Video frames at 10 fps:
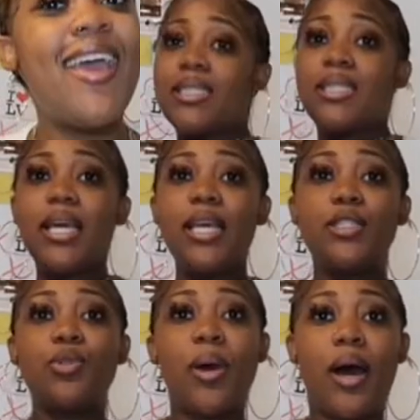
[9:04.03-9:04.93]
Let's get
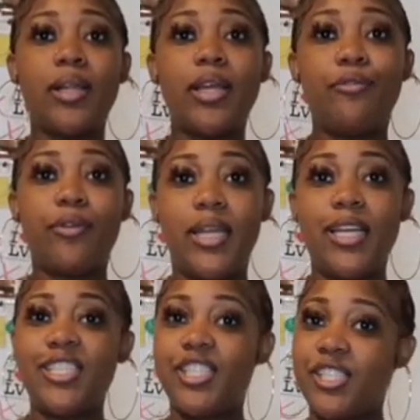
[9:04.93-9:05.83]
into how they
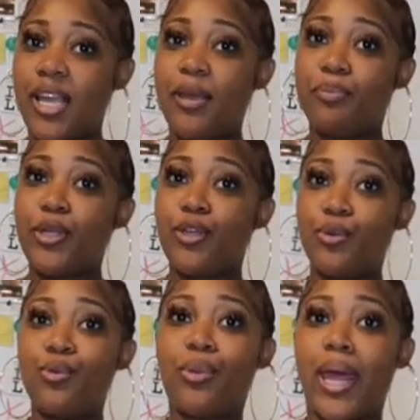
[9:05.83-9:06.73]
really shape you.